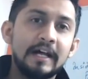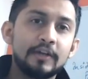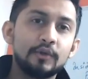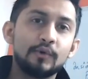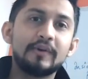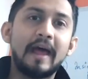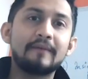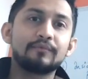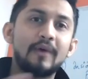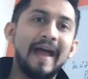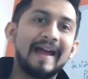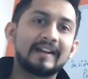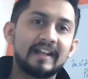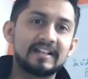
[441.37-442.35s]
You don't have to
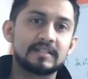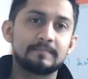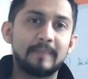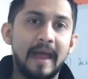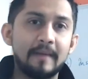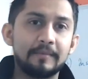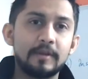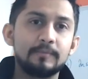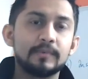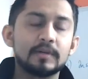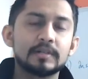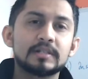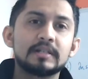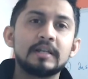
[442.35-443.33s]
act like a spammy
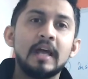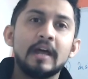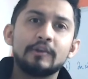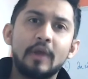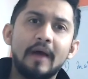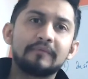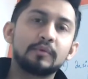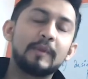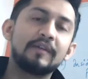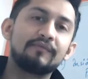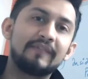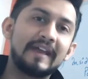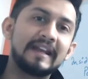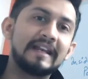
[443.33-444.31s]
person. You have to
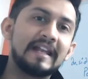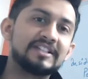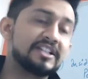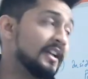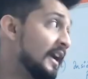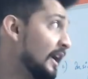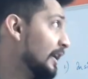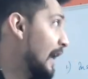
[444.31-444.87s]
be very legit.